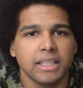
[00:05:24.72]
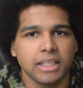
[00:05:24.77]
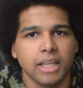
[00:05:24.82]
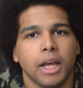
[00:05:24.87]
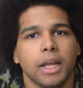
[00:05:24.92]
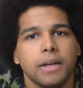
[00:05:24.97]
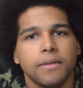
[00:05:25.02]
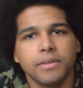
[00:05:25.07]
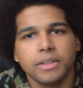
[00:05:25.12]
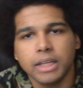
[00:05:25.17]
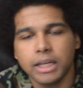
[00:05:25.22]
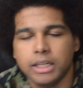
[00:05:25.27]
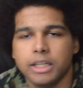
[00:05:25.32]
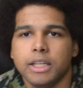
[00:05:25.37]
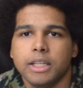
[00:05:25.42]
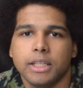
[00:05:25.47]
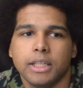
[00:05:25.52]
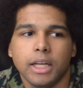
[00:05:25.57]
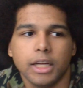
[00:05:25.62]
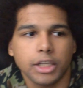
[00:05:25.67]
son of such
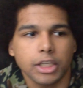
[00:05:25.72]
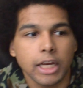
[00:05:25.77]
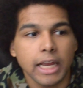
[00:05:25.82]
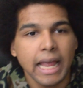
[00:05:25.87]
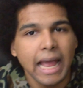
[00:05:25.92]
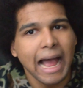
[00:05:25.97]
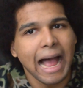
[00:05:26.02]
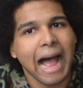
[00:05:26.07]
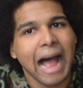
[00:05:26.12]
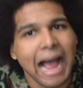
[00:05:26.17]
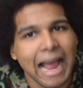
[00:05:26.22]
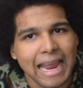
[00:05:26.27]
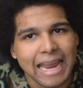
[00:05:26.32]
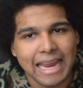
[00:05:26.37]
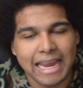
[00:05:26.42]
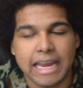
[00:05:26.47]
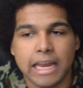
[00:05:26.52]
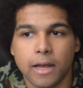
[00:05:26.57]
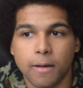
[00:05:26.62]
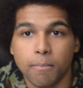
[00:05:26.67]
and such. I
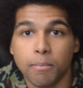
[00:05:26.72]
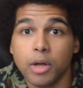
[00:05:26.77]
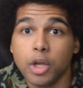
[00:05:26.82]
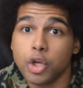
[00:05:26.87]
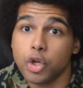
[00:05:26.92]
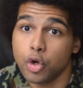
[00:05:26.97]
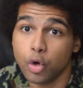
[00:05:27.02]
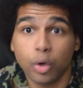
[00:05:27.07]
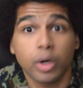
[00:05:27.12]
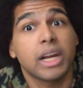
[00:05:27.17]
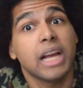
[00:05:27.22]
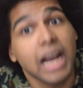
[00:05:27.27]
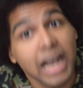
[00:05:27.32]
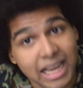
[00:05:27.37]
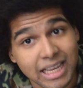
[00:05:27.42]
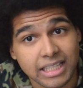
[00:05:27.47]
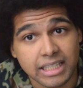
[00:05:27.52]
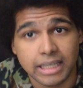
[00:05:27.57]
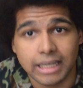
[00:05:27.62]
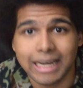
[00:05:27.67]
am your
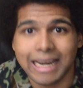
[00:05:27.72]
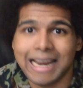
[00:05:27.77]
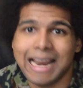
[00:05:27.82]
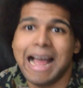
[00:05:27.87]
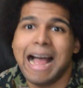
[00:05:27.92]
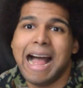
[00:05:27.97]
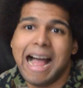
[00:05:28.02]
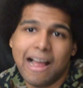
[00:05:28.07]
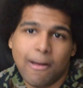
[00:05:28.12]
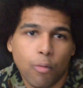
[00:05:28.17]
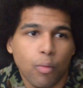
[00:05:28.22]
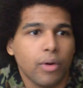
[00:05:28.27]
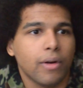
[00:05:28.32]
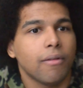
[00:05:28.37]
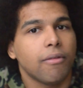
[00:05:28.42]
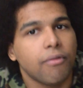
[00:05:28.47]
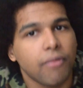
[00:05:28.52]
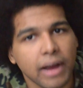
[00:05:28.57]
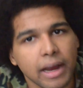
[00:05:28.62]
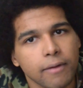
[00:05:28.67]
cousin, and I want
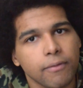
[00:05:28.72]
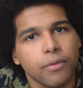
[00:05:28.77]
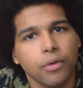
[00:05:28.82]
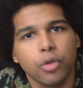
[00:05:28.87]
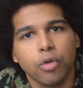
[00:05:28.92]
to fight for